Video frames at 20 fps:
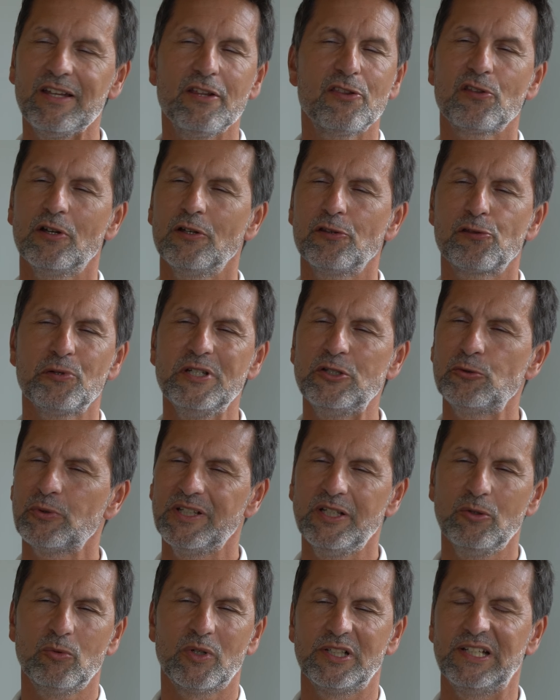A
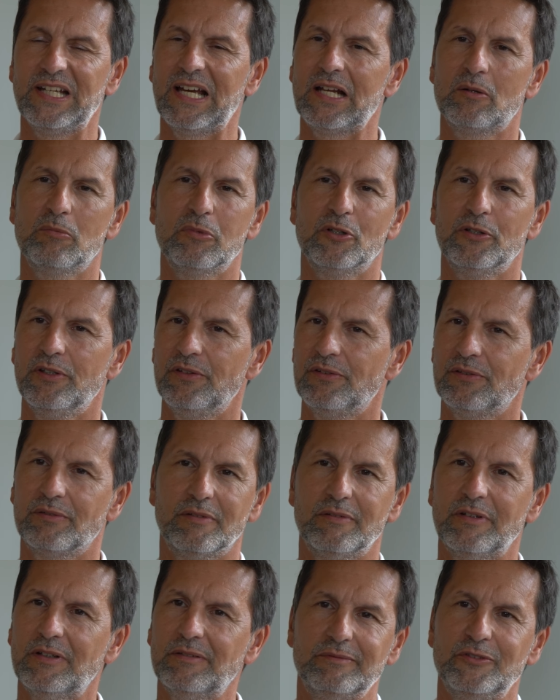321 caliber is
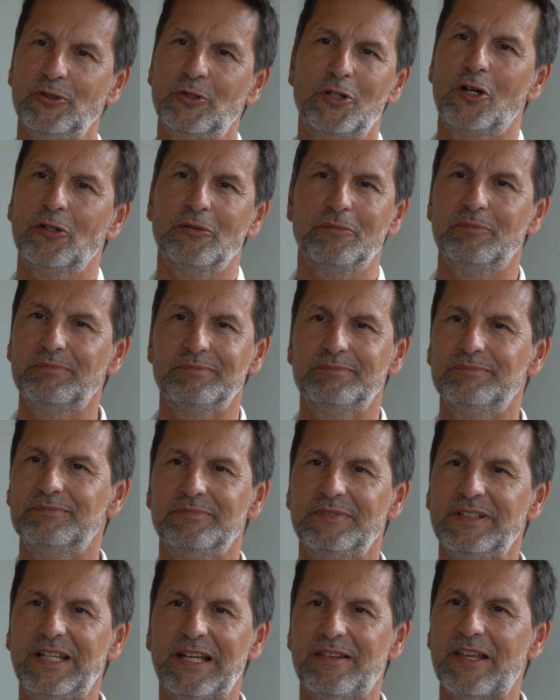you can't
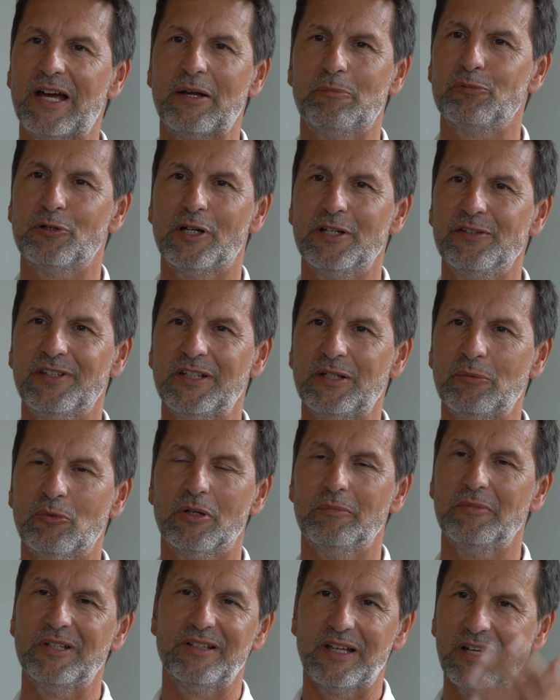get that price anymore.
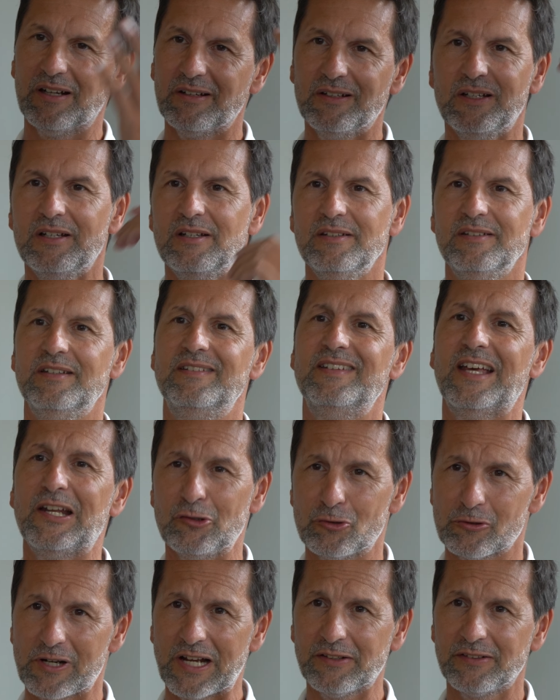I mean, they're 10
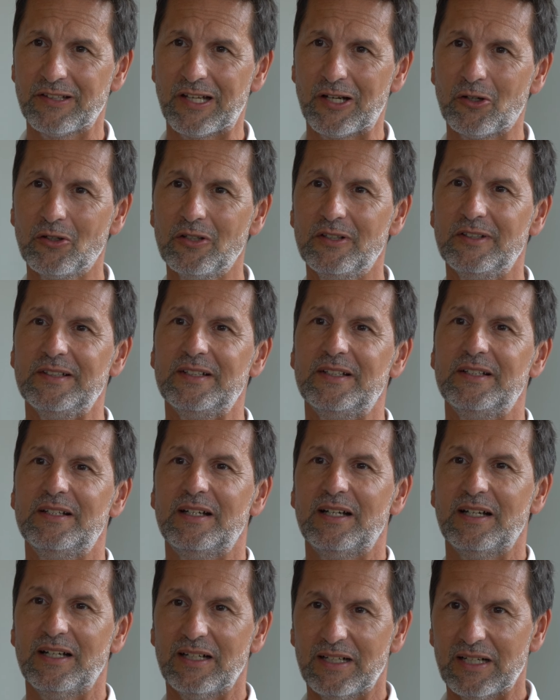grand now.
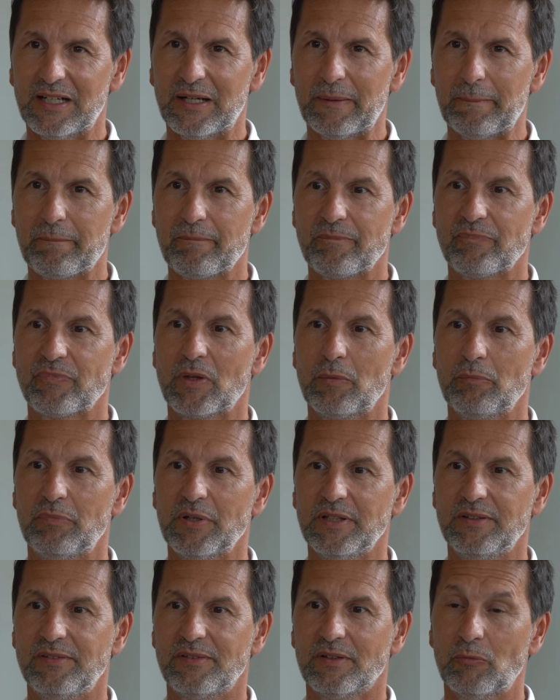
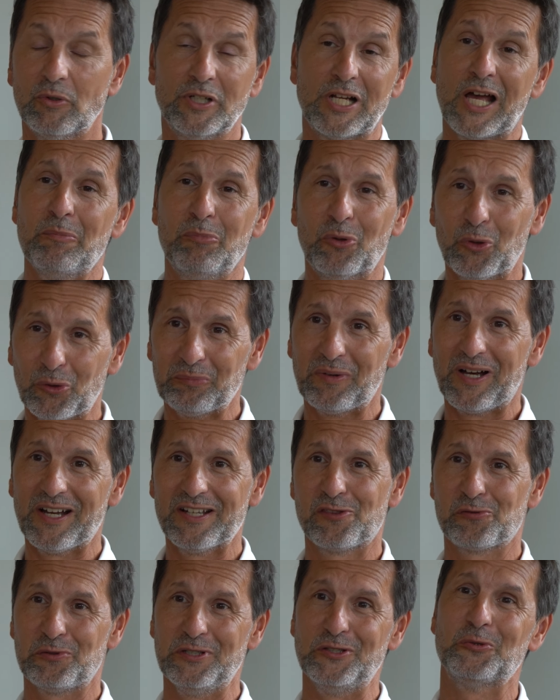But when I bought my
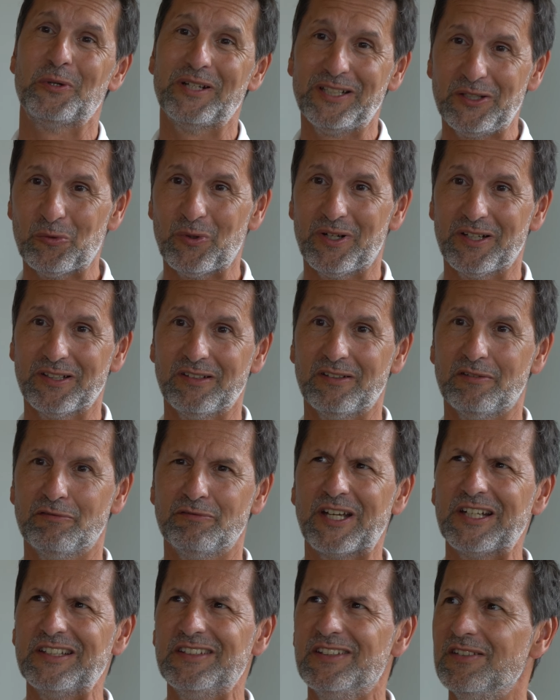321 of
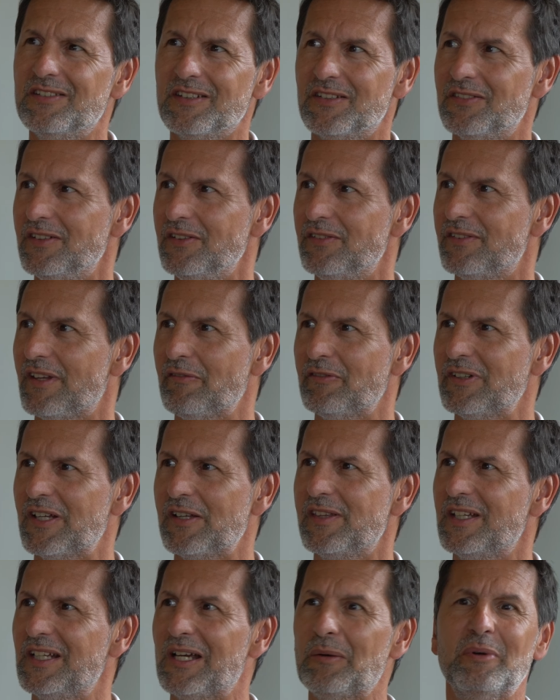1967, I
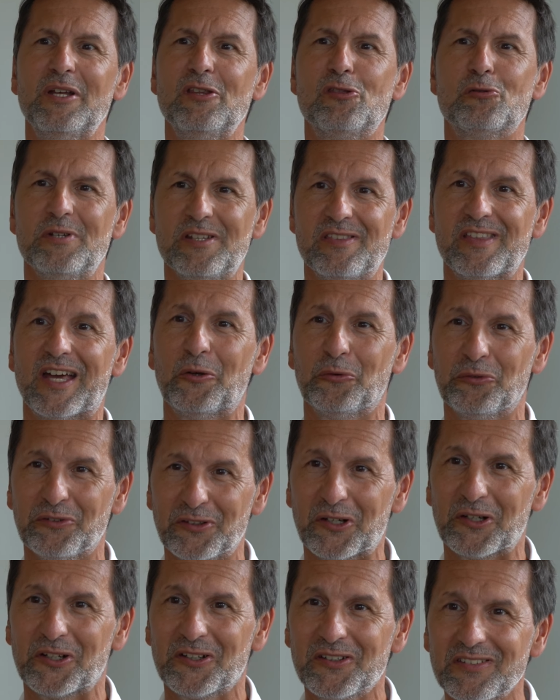think I paid
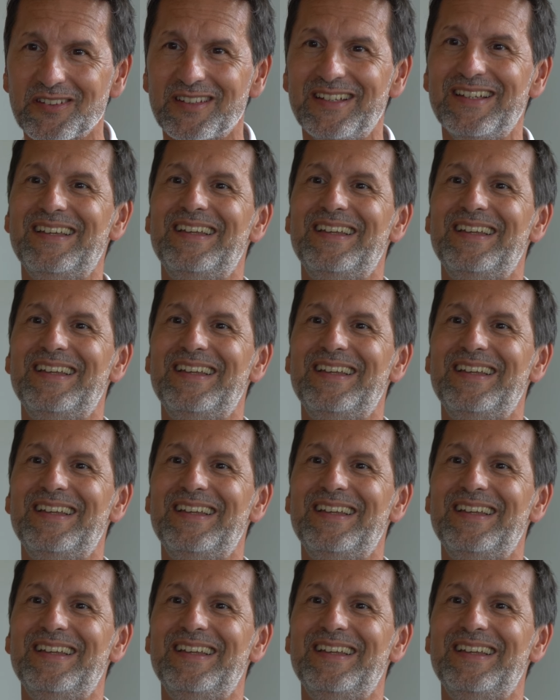$3,000.